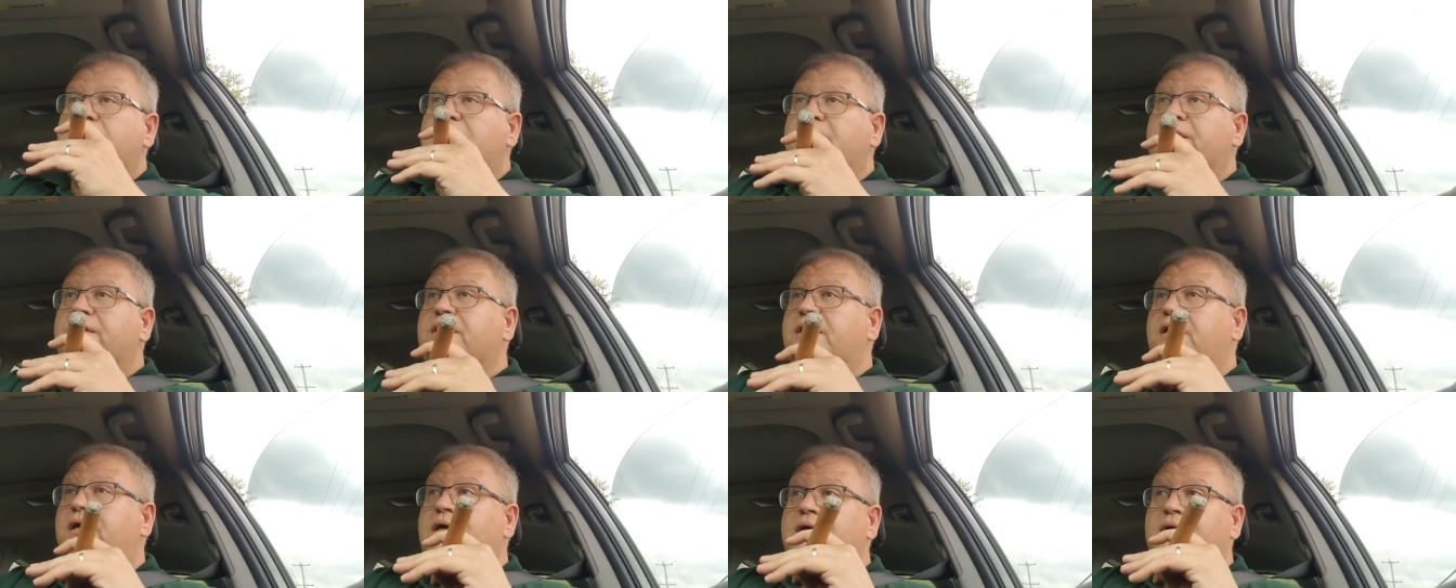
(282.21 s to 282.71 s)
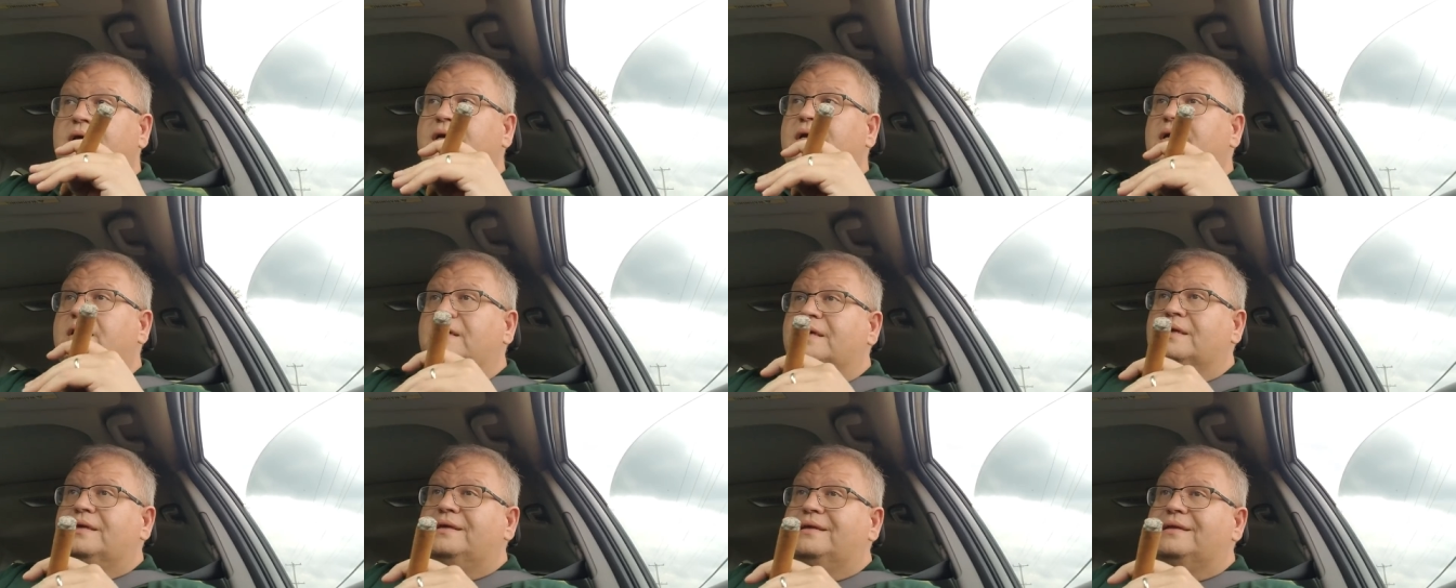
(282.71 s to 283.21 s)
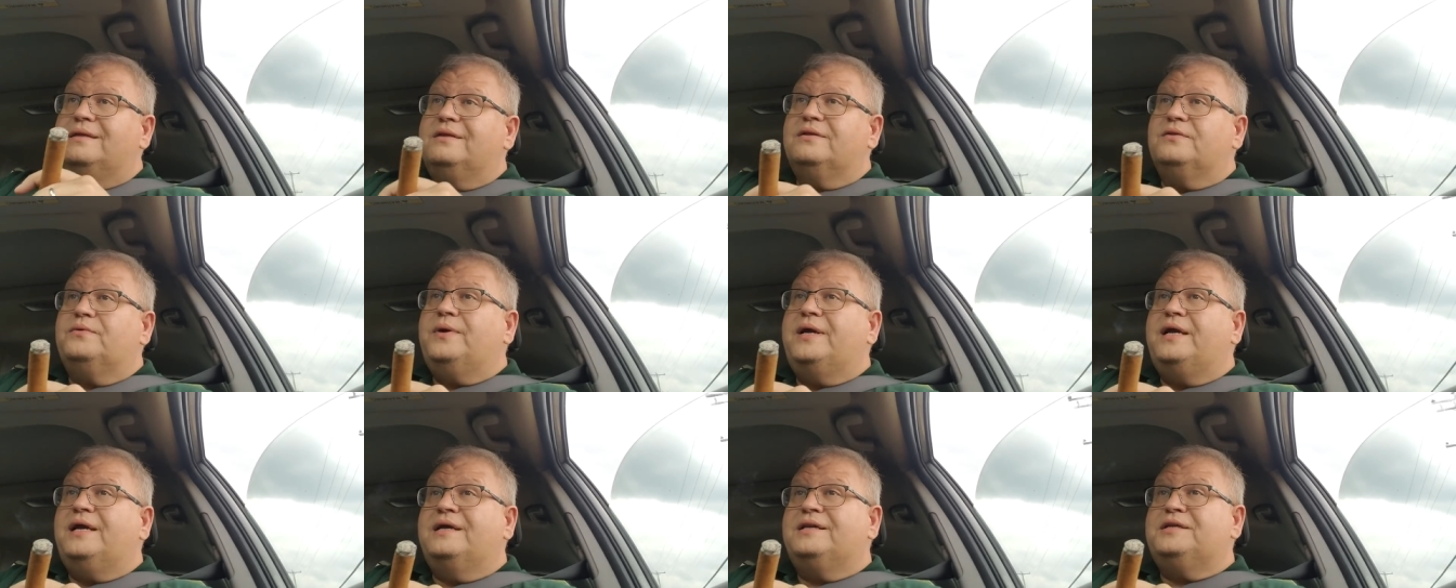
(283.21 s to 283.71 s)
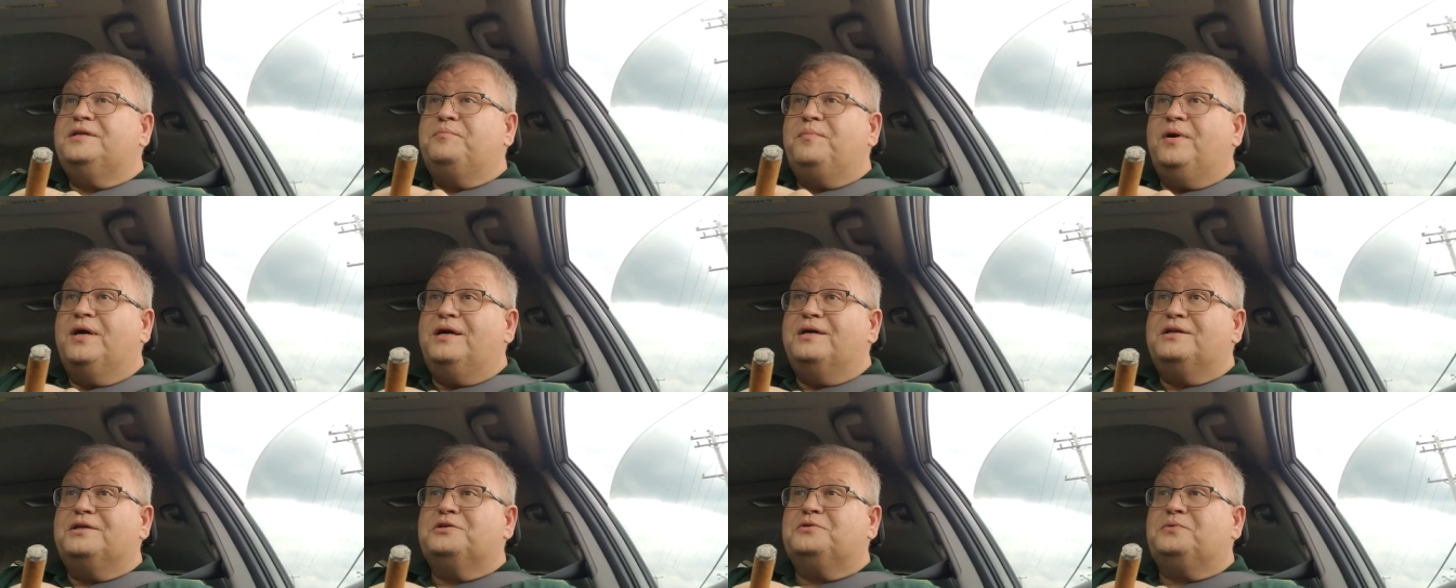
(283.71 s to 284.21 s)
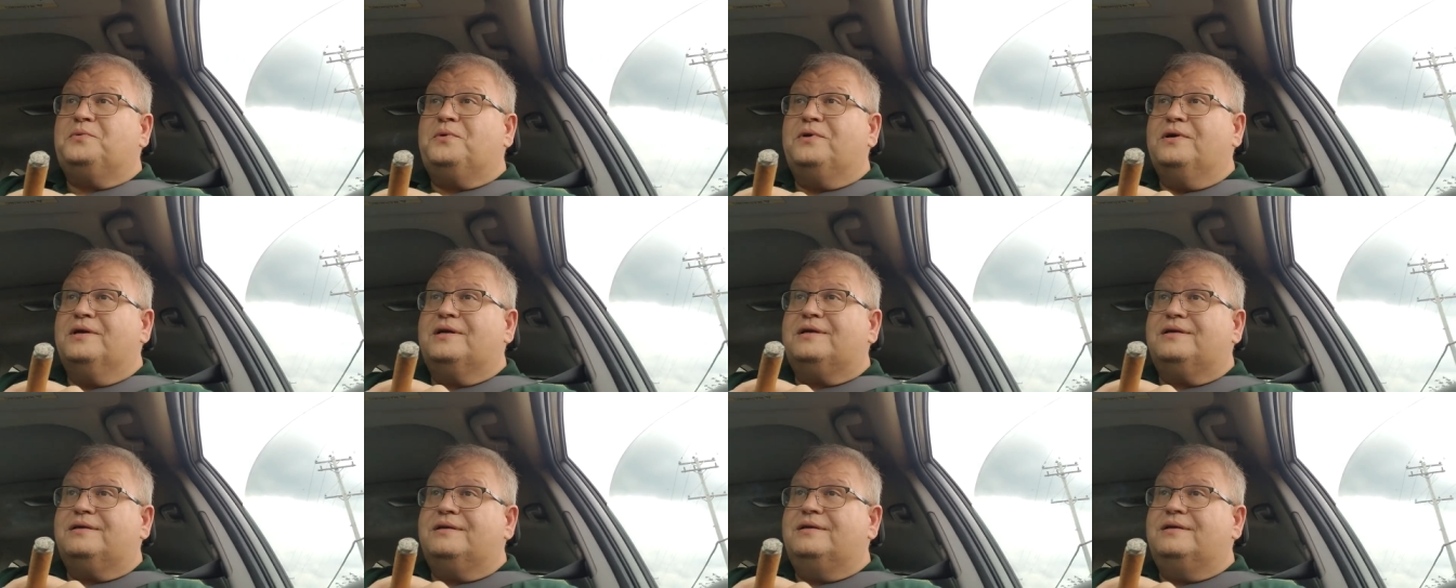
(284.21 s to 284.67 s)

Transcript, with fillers: And you know, the way antibiotics work